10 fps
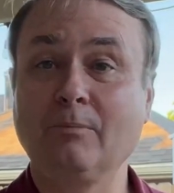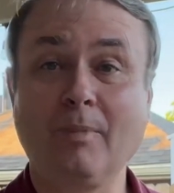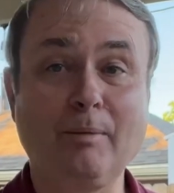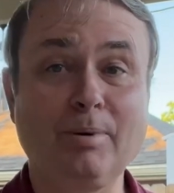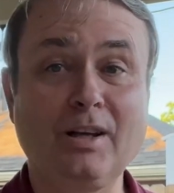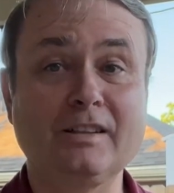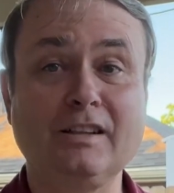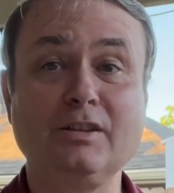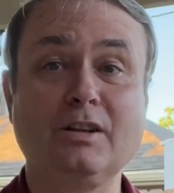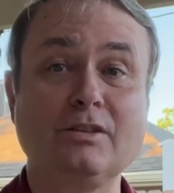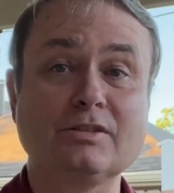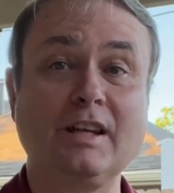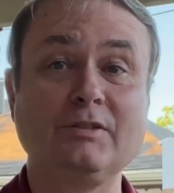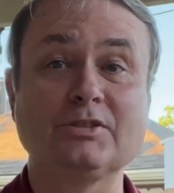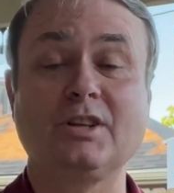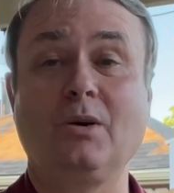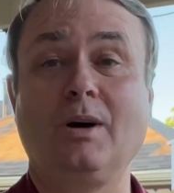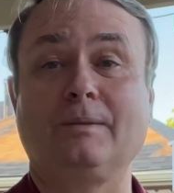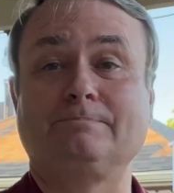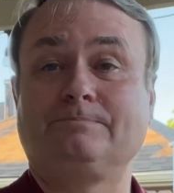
my blood glucose levels go up.